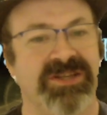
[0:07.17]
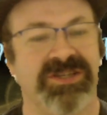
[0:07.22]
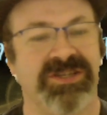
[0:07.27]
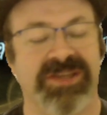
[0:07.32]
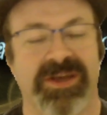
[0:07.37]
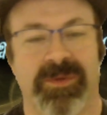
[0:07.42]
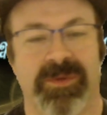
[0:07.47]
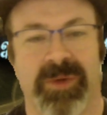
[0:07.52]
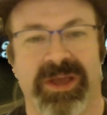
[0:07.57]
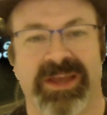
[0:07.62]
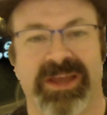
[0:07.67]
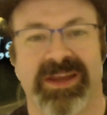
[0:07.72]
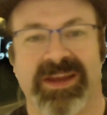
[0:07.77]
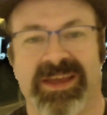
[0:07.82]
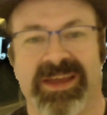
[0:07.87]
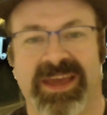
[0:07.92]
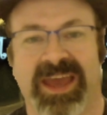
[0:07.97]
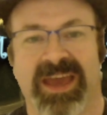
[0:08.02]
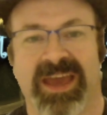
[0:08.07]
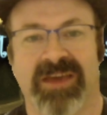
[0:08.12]
the Awakening
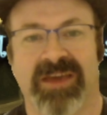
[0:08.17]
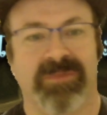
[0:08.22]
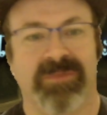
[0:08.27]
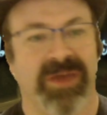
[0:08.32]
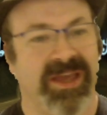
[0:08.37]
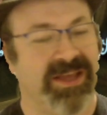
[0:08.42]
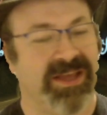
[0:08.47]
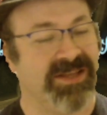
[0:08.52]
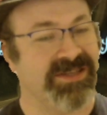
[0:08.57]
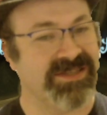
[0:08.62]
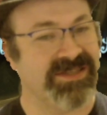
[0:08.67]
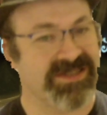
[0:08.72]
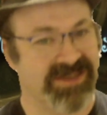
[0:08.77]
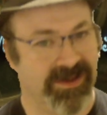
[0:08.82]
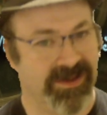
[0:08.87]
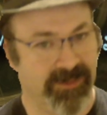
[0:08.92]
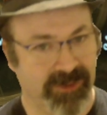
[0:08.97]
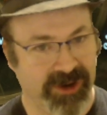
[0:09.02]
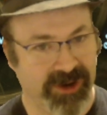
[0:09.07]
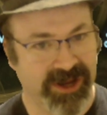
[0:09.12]
campaign
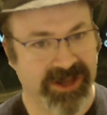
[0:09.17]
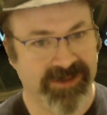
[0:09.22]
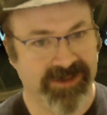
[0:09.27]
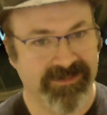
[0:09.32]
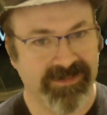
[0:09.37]
summary.